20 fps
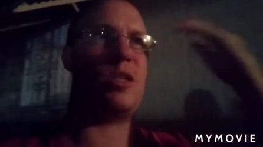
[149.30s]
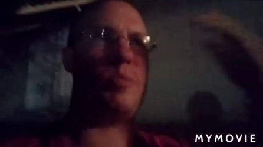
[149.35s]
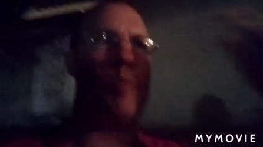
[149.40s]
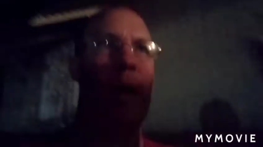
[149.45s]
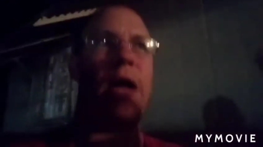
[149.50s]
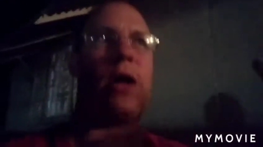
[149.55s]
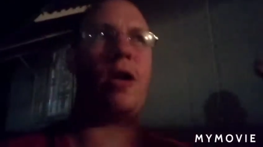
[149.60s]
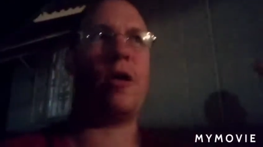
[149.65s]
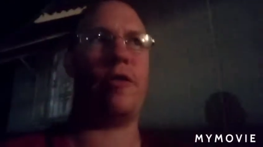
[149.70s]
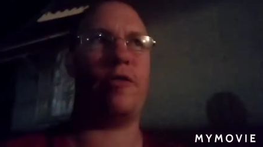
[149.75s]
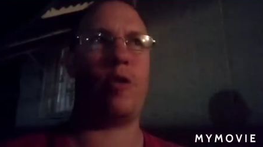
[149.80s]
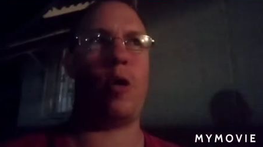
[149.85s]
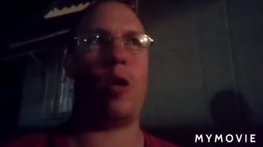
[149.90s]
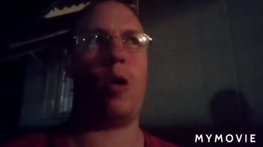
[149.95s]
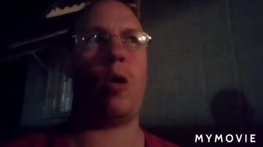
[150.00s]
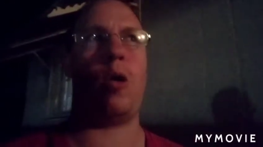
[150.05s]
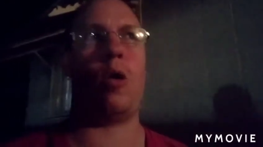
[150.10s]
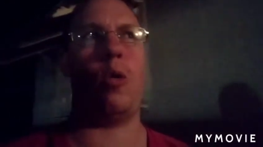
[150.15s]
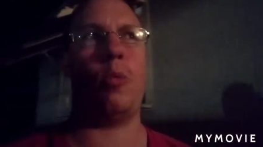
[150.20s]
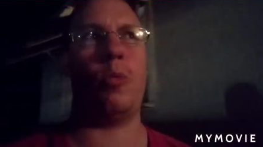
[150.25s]
spike of
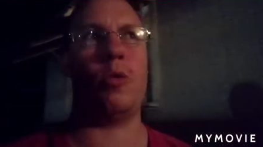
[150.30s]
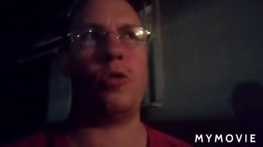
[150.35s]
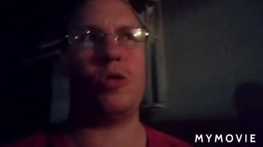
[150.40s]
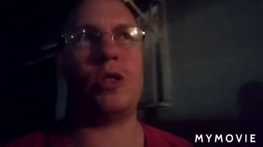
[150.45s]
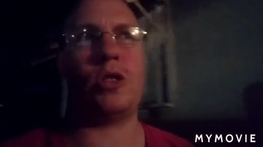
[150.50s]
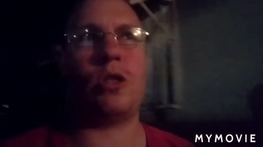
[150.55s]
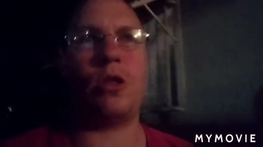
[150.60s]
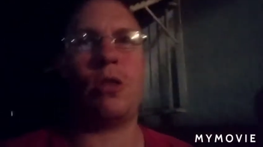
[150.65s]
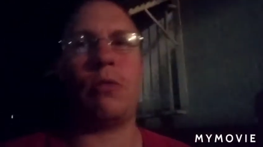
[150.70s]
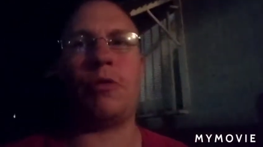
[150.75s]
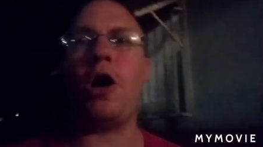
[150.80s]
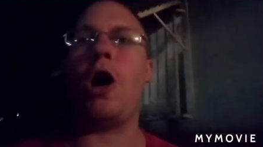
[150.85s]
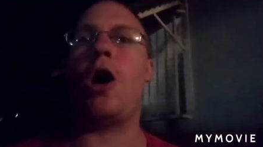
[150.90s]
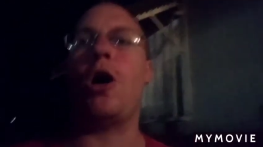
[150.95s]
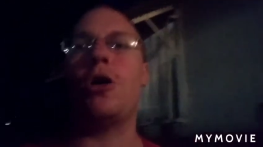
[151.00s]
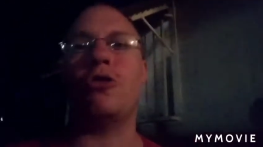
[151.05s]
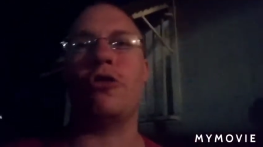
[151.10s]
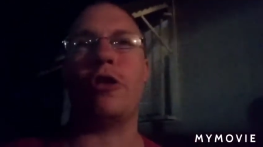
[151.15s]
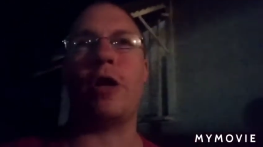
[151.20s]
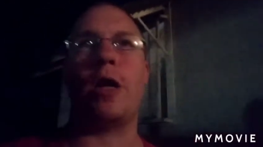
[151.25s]
almost
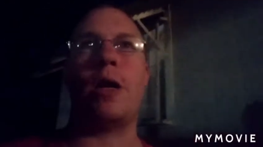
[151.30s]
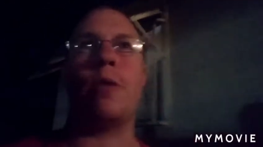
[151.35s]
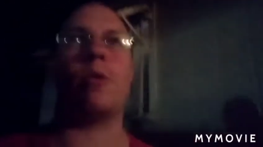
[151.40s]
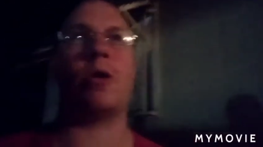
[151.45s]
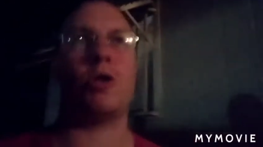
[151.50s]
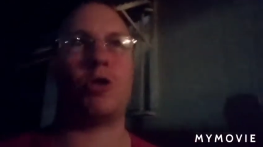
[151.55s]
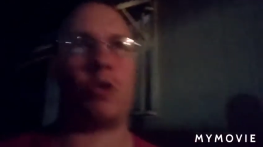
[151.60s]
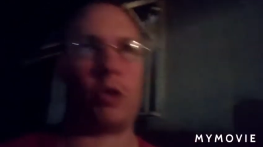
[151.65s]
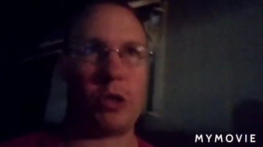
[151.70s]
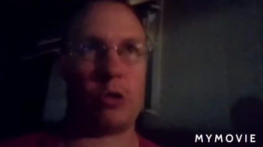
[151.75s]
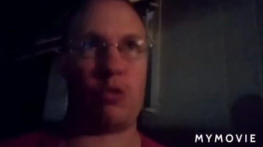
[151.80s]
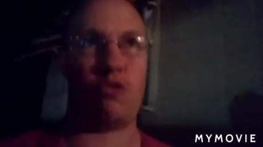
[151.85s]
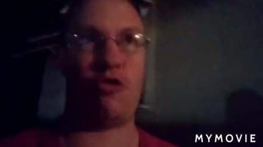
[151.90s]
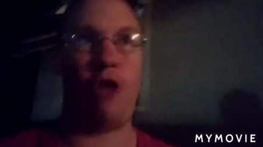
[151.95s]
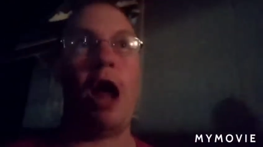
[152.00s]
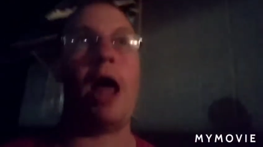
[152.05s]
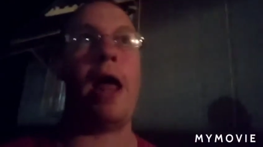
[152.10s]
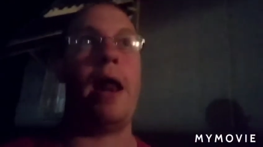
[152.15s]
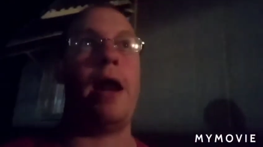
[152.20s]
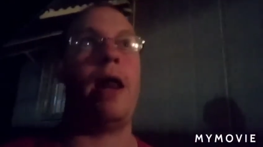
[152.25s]
300, which was
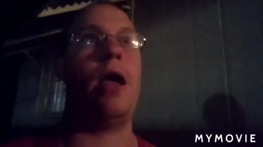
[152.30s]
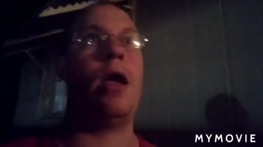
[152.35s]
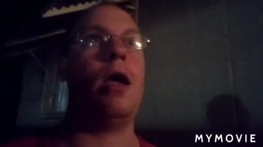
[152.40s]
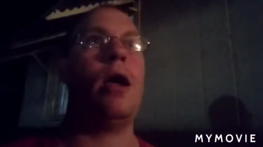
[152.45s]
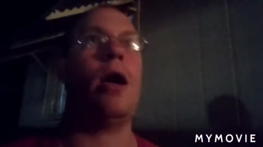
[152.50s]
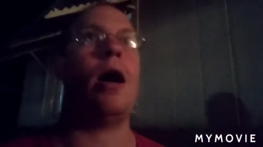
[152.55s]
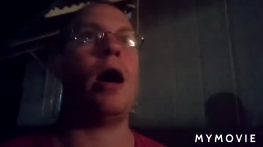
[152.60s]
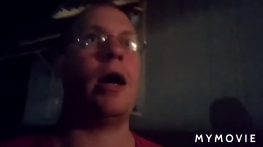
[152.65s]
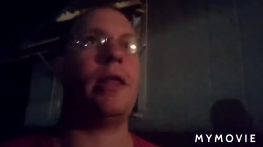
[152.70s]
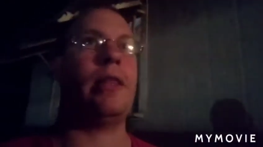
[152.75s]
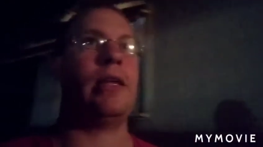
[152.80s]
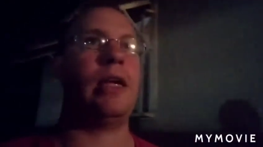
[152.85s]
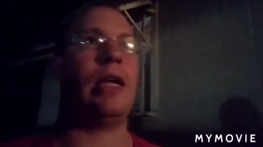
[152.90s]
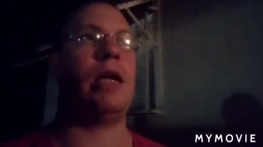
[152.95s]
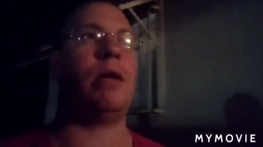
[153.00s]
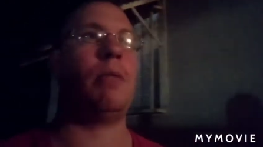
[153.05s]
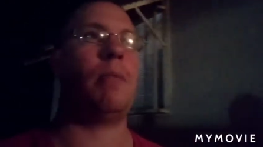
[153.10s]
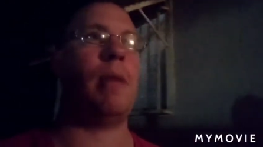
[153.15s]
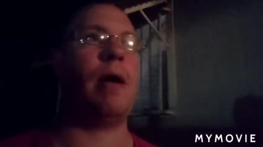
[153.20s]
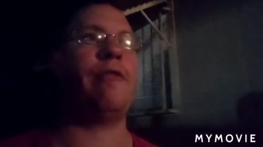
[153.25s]
red on the
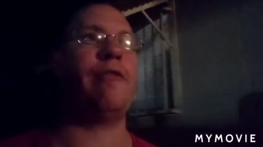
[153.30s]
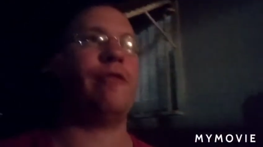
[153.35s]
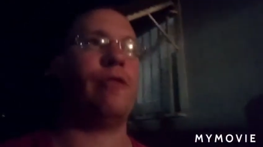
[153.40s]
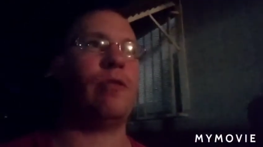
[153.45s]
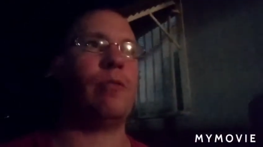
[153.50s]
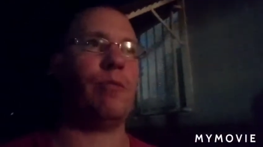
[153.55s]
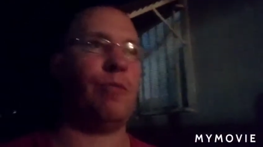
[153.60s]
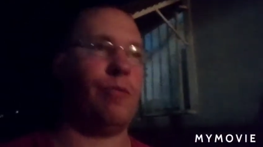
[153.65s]
EMF